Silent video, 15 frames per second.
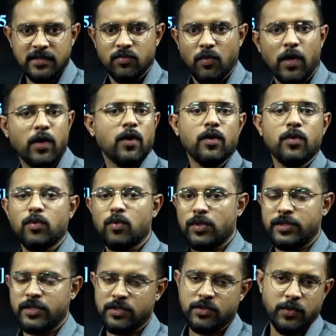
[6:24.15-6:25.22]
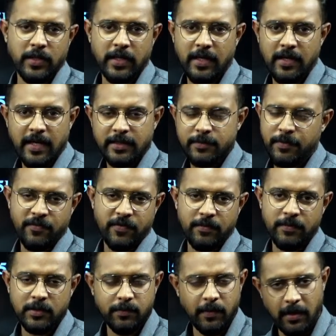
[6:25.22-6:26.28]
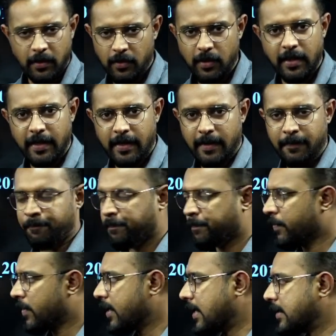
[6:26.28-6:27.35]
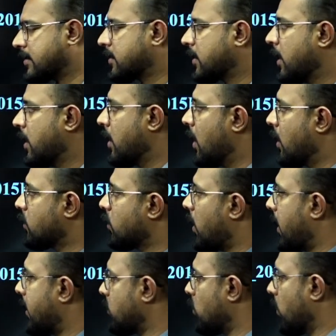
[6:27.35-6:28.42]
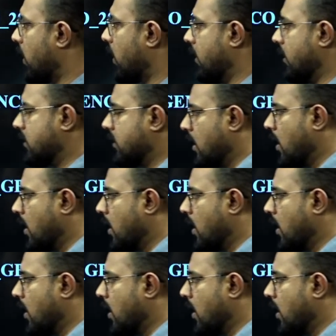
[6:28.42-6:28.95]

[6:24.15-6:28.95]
1 or 2 questions you can expect from this particular area. Yes. So let us look at this.